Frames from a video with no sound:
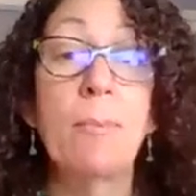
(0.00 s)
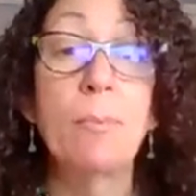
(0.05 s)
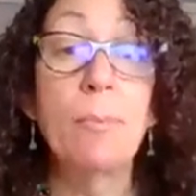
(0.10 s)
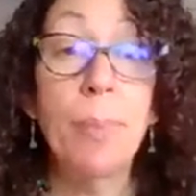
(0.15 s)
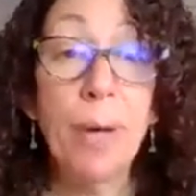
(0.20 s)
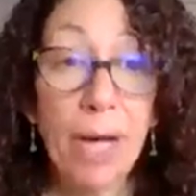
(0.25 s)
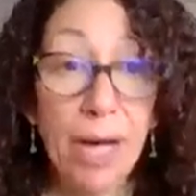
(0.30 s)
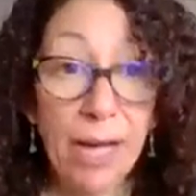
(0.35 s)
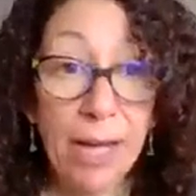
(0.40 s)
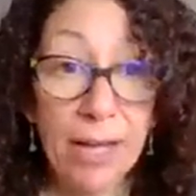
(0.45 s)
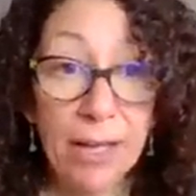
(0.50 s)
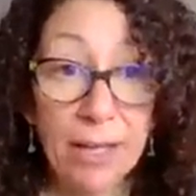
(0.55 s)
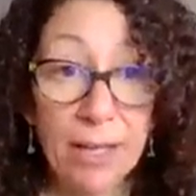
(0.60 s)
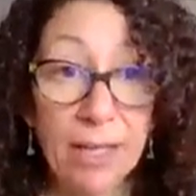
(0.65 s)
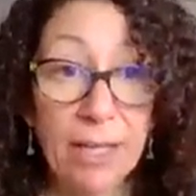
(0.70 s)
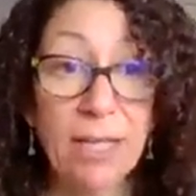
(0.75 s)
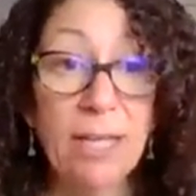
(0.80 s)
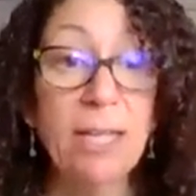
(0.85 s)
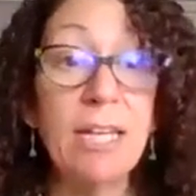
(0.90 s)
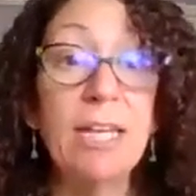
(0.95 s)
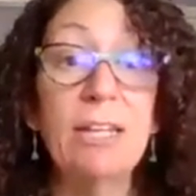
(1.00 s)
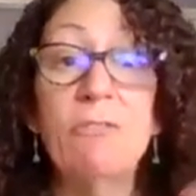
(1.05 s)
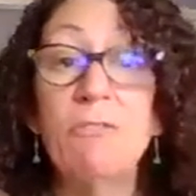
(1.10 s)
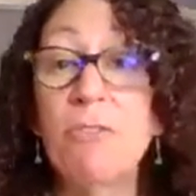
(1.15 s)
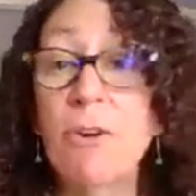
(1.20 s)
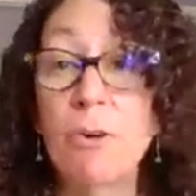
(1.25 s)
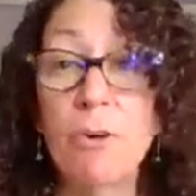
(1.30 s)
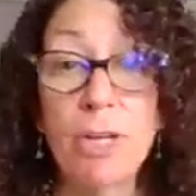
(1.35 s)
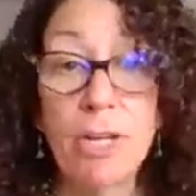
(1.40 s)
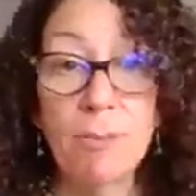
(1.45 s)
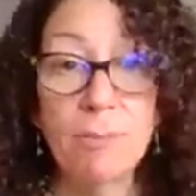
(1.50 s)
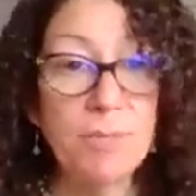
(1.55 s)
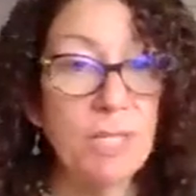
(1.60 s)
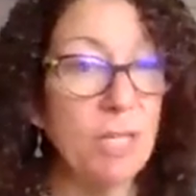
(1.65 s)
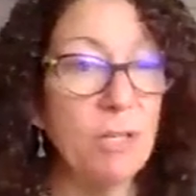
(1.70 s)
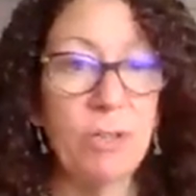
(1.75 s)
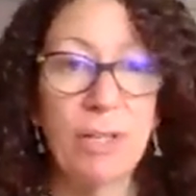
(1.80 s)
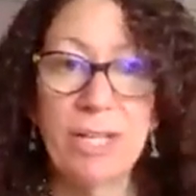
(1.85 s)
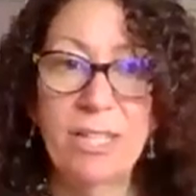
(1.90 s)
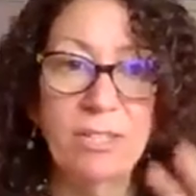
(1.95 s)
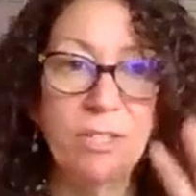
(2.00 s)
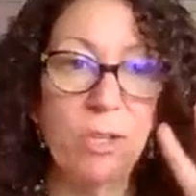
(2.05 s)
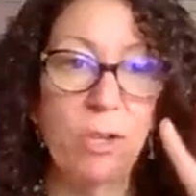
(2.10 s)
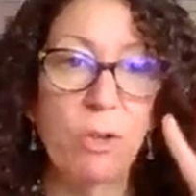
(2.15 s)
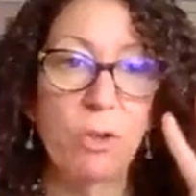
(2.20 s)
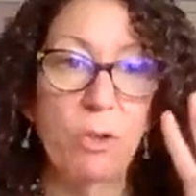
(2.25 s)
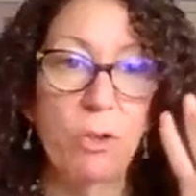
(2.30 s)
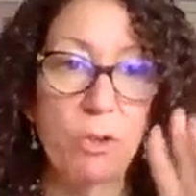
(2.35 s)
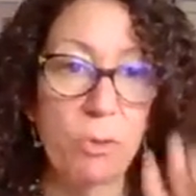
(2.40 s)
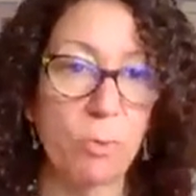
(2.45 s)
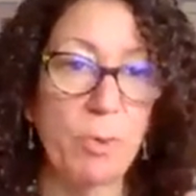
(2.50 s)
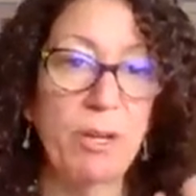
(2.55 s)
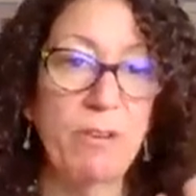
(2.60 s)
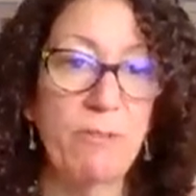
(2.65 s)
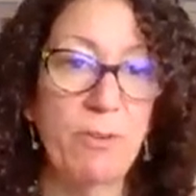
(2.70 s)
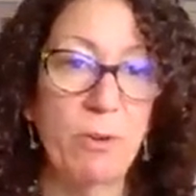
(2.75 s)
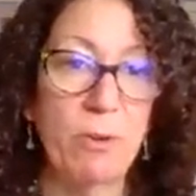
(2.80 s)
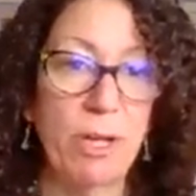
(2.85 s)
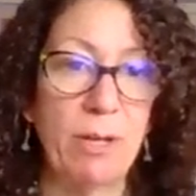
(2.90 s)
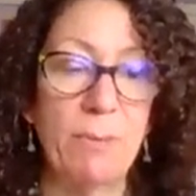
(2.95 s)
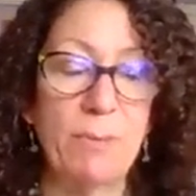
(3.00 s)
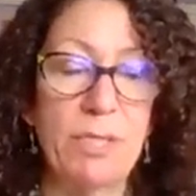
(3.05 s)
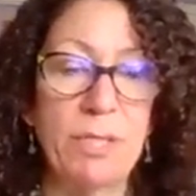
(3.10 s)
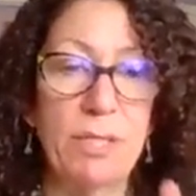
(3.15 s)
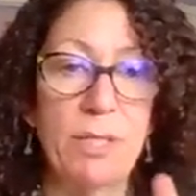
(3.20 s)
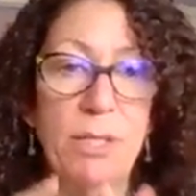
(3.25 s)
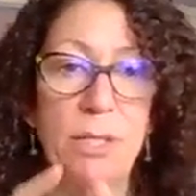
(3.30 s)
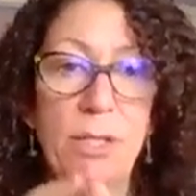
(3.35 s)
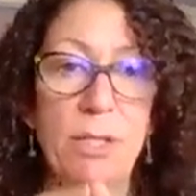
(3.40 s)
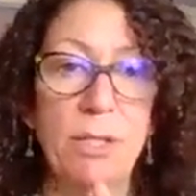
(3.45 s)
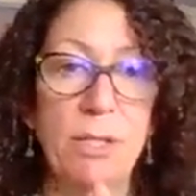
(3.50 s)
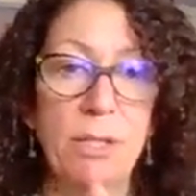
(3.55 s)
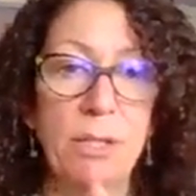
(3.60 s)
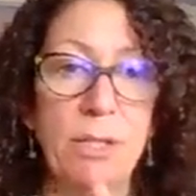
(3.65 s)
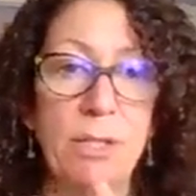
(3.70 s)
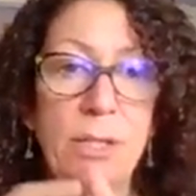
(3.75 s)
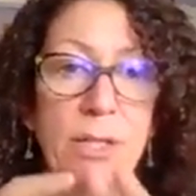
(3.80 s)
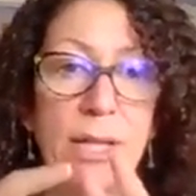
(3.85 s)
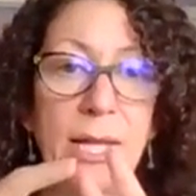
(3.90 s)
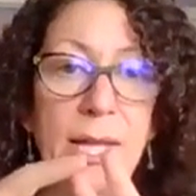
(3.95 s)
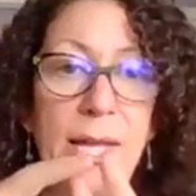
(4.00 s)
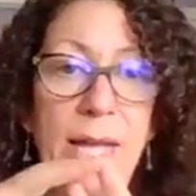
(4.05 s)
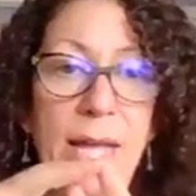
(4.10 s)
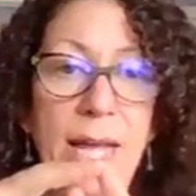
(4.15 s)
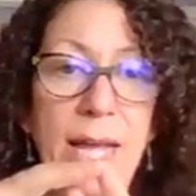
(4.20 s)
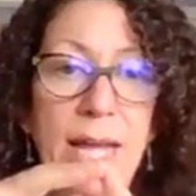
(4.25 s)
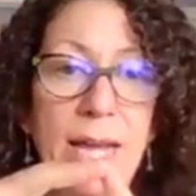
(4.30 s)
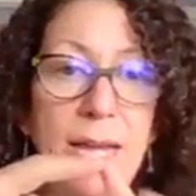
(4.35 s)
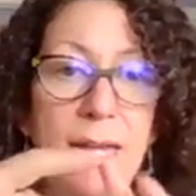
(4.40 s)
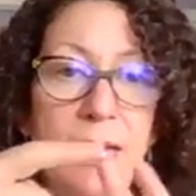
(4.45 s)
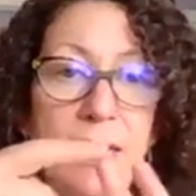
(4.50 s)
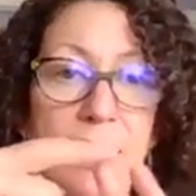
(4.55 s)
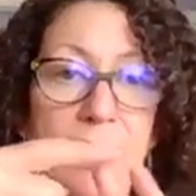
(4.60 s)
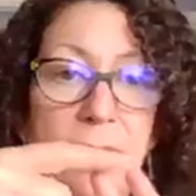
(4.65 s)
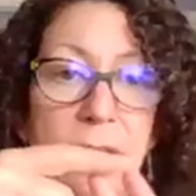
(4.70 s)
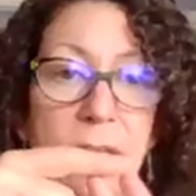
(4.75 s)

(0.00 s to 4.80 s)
But in phonemes, it only has 3 phonemes. O-A-K.